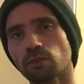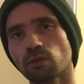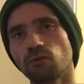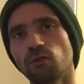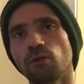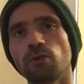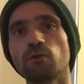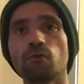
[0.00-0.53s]

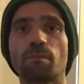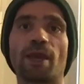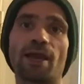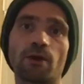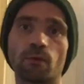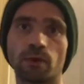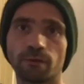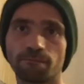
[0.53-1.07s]
So you lose
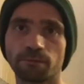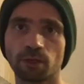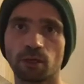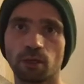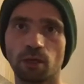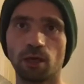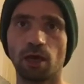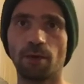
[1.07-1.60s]
power.
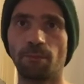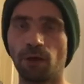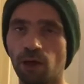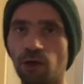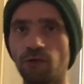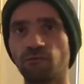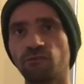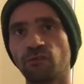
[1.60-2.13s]

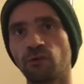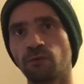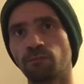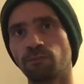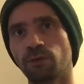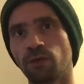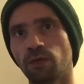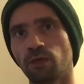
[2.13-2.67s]
Apart
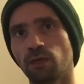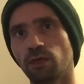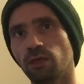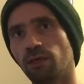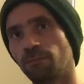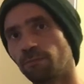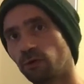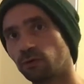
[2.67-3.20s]
from
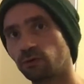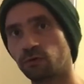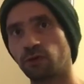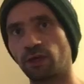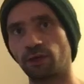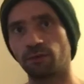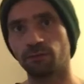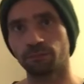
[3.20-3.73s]
in Bong
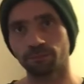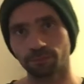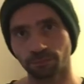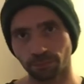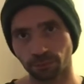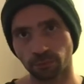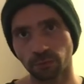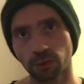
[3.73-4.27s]
Sao.
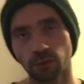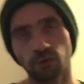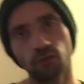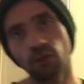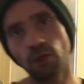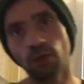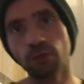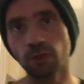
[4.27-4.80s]
It's
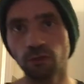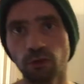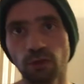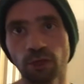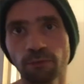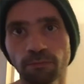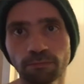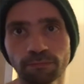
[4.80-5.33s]
the only
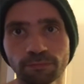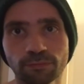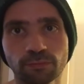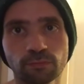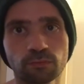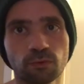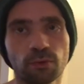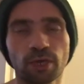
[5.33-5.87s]
time
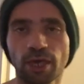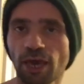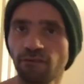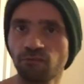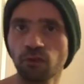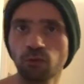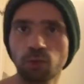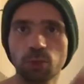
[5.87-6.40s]
where we
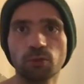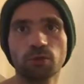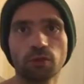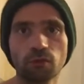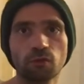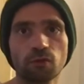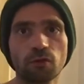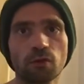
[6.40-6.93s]
have no
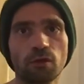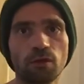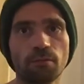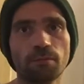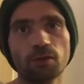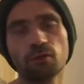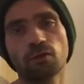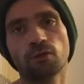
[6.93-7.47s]
choice
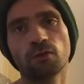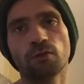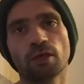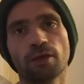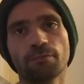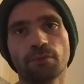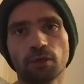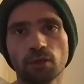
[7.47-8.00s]
but to do
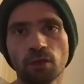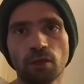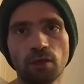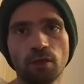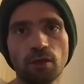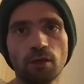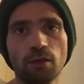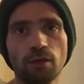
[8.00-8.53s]
that. But
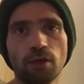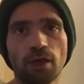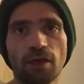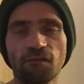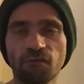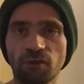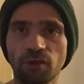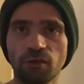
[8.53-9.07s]

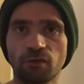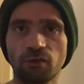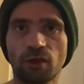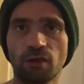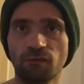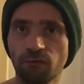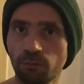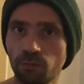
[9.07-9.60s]
every other
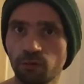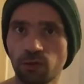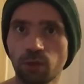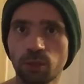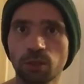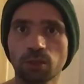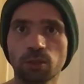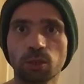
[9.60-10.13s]
time, every
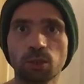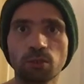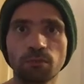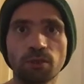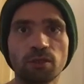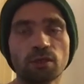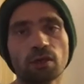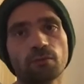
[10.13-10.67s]
position should
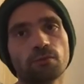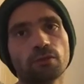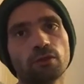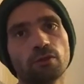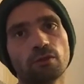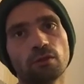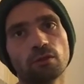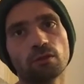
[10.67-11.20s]
be done with
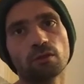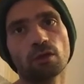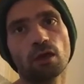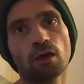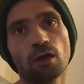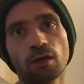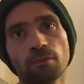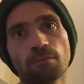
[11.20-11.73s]
the
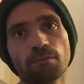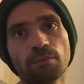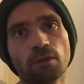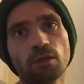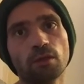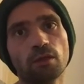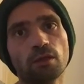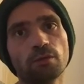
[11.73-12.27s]
arm,
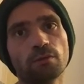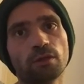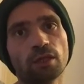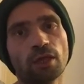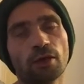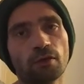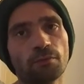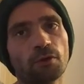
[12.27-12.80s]
with
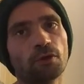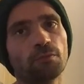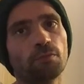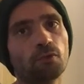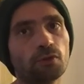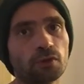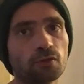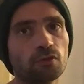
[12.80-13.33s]
the elbow
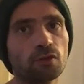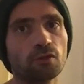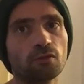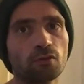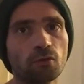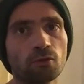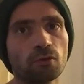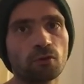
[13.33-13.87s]
pointing
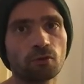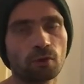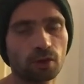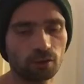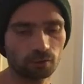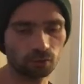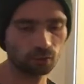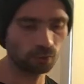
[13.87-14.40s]
to the
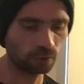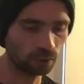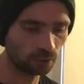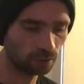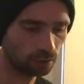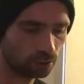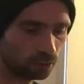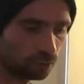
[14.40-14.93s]
ground, so we
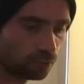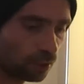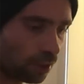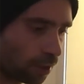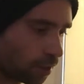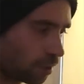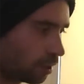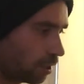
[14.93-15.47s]
don't lose that